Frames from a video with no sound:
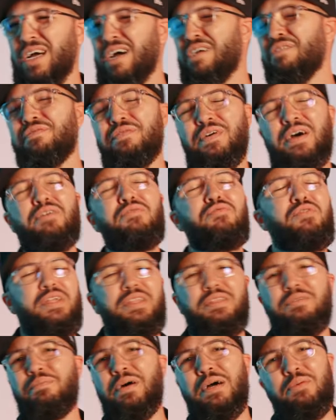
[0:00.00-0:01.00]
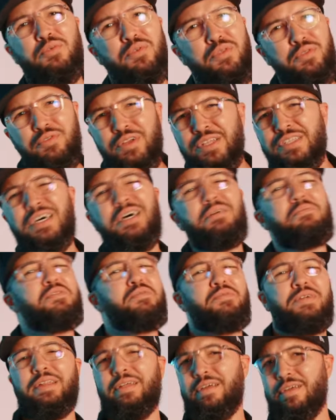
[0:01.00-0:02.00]
I've I've read the Bible three times
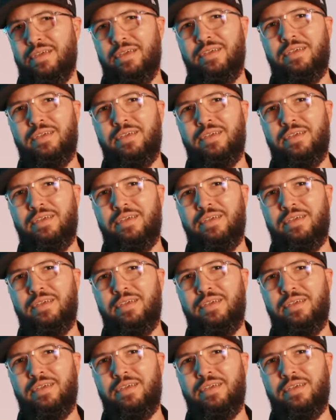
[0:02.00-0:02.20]
already.